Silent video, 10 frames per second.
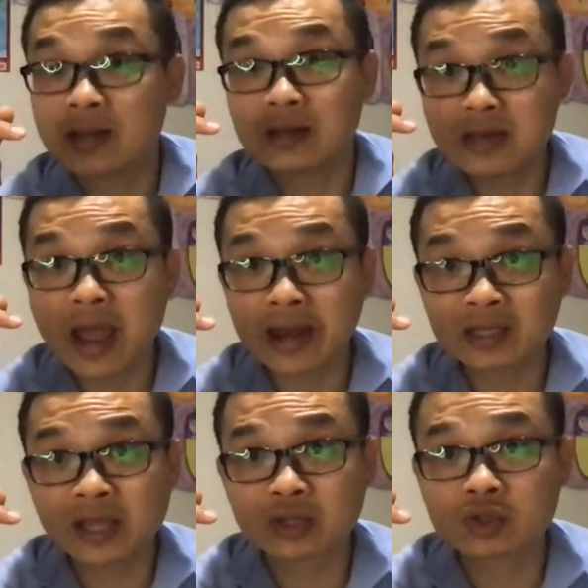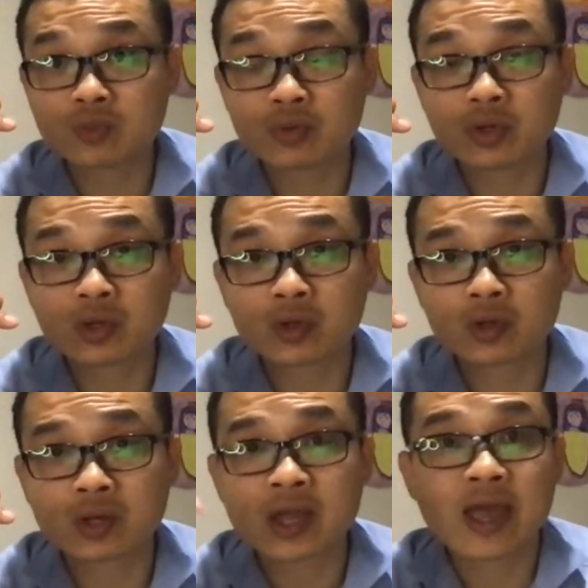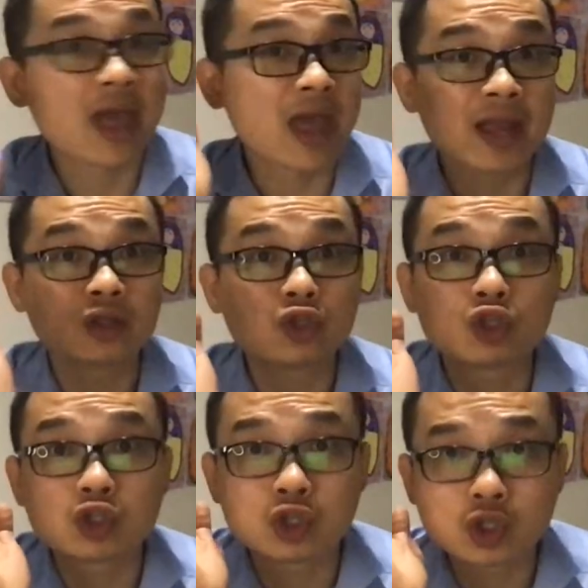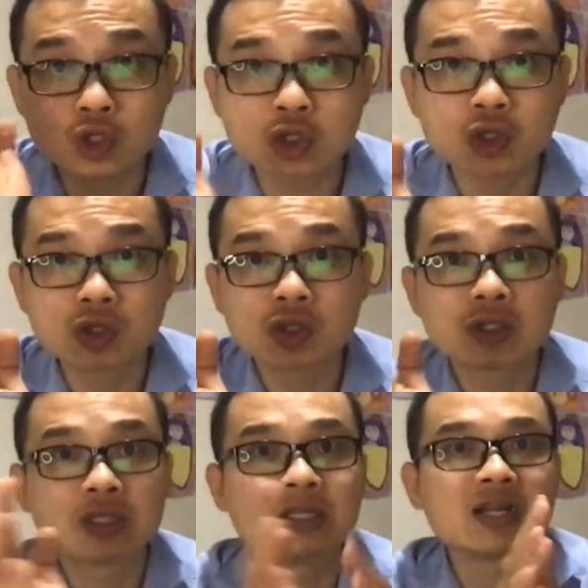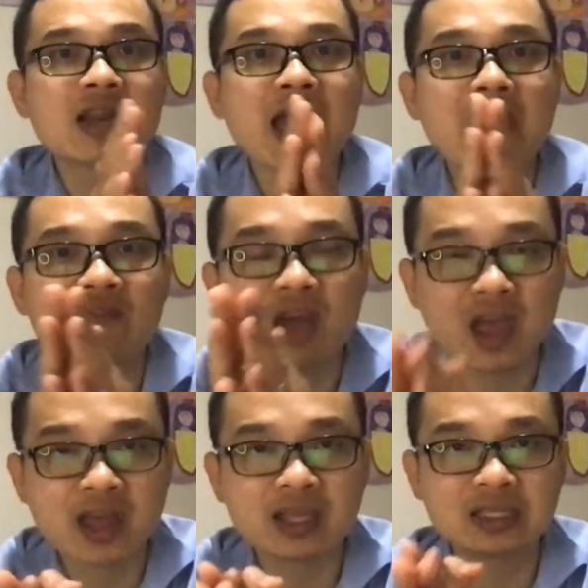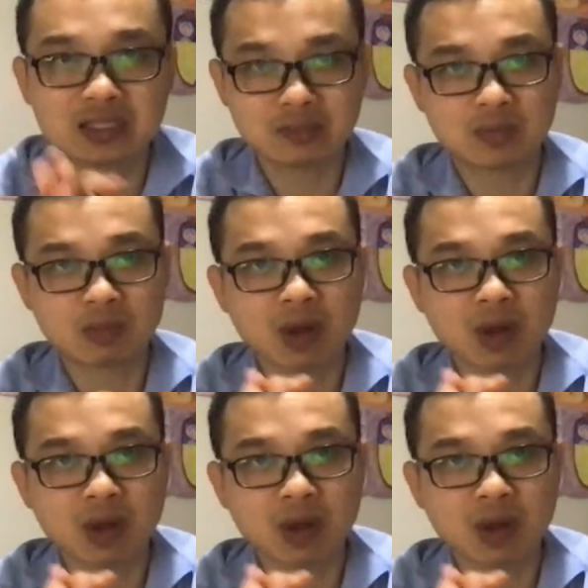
That is actually pretty good. And she didn't have any symptom.